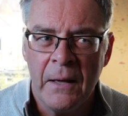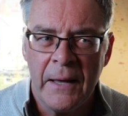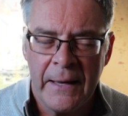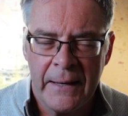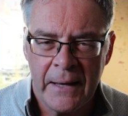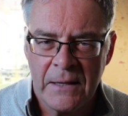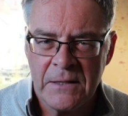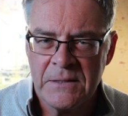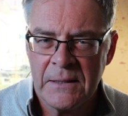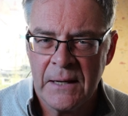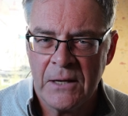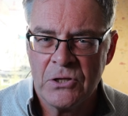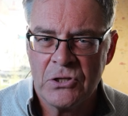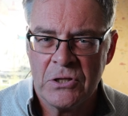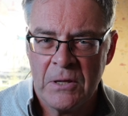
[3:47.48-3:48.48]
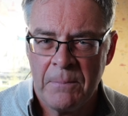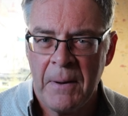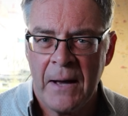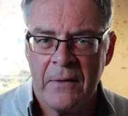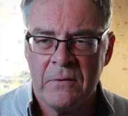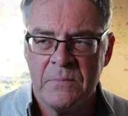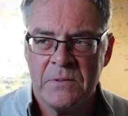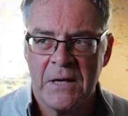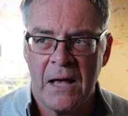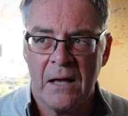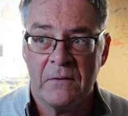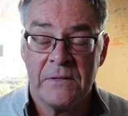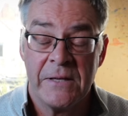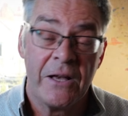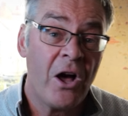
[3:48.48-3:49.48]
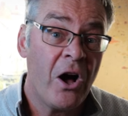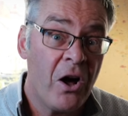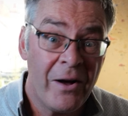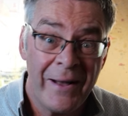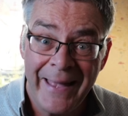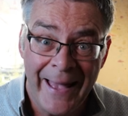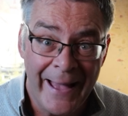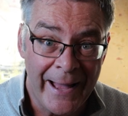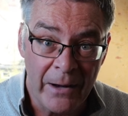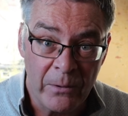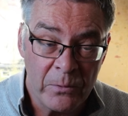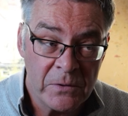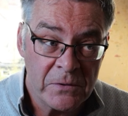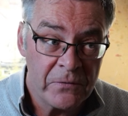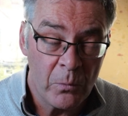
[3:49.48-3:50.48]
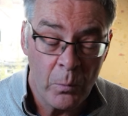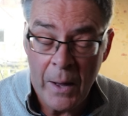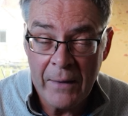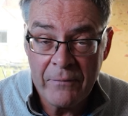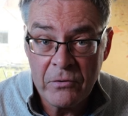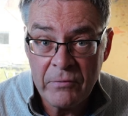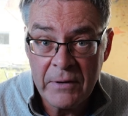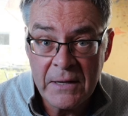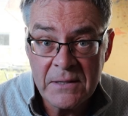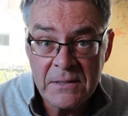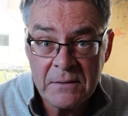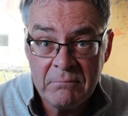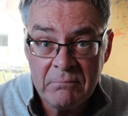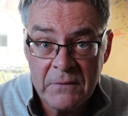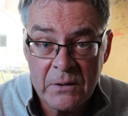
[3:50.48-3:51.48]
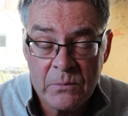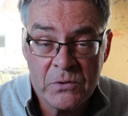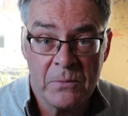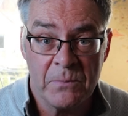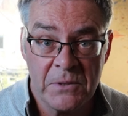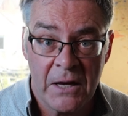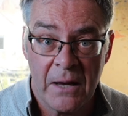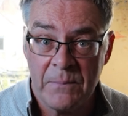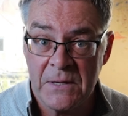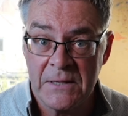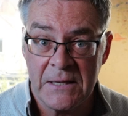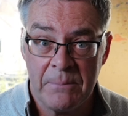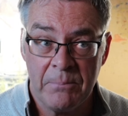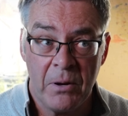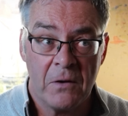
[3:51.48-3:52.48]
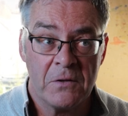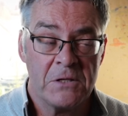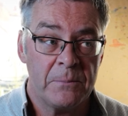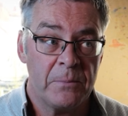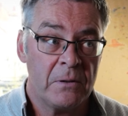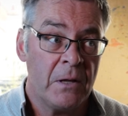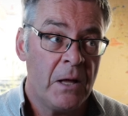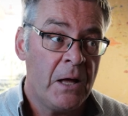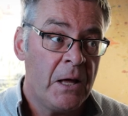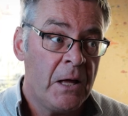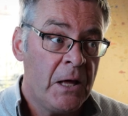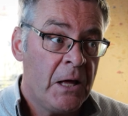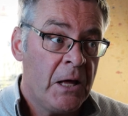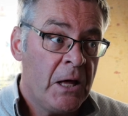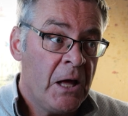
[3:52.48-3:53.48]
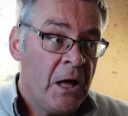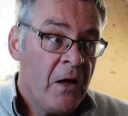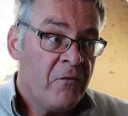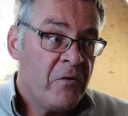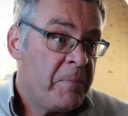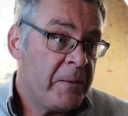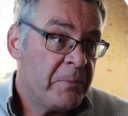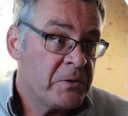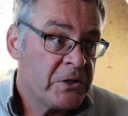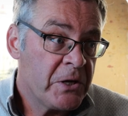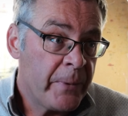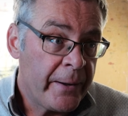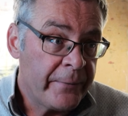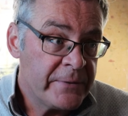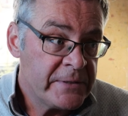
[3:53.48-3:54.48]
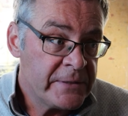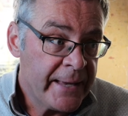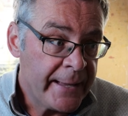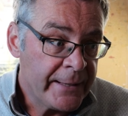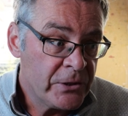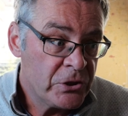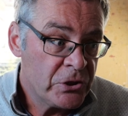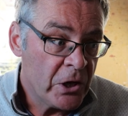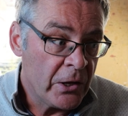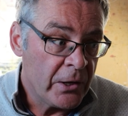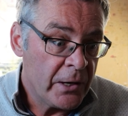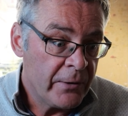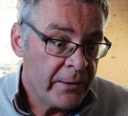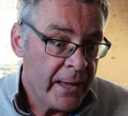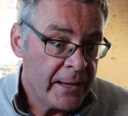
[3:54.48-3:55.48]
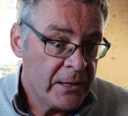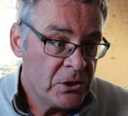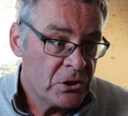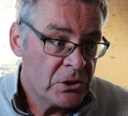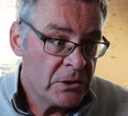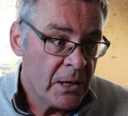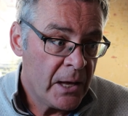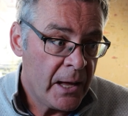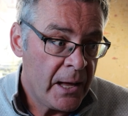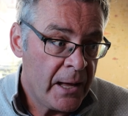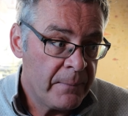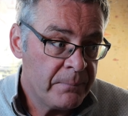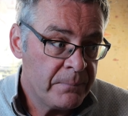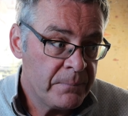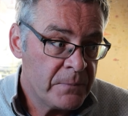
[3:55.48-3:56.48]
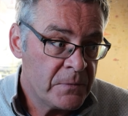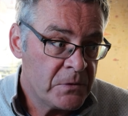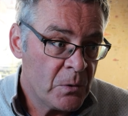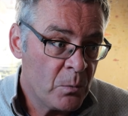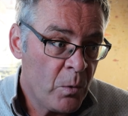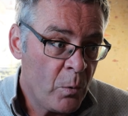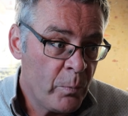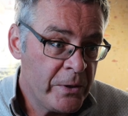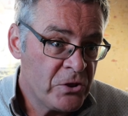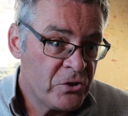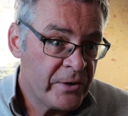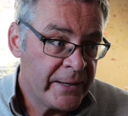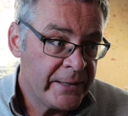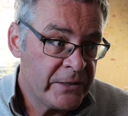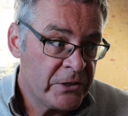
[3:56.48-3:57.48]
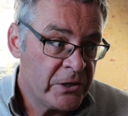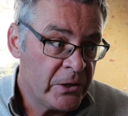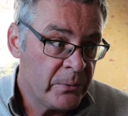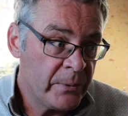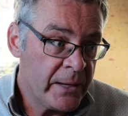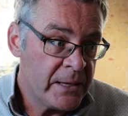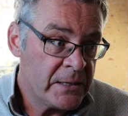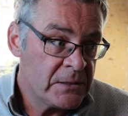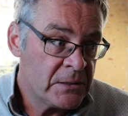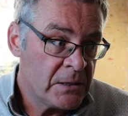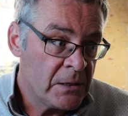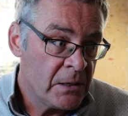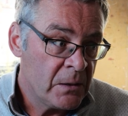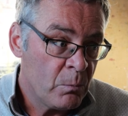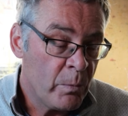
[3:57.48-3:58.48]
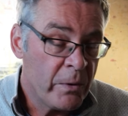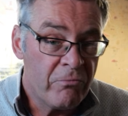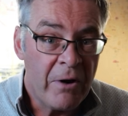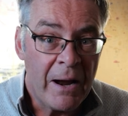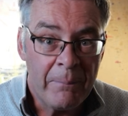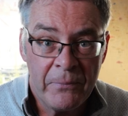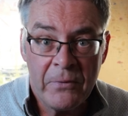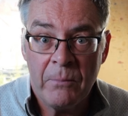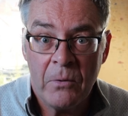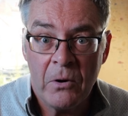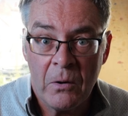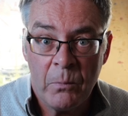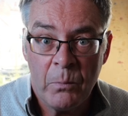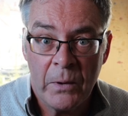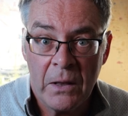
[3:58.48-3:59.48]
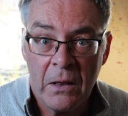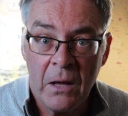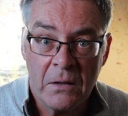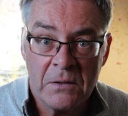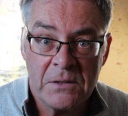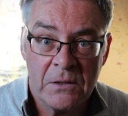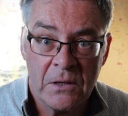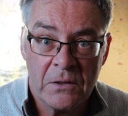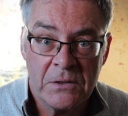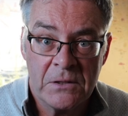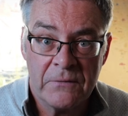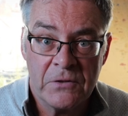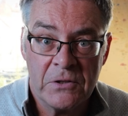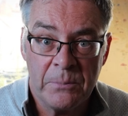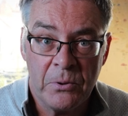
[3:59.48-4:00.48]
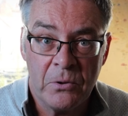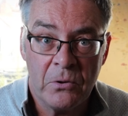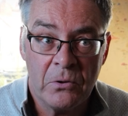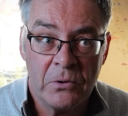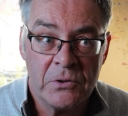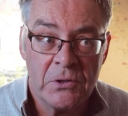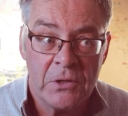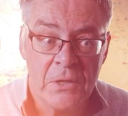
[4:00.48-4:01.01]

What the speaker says: in isolation. They're by themselves. They can't get out for whatever reason. You know, sometimes it's impossible for people to go out and sketch on location. So what we try and do is we wrap them up with lots and lots of support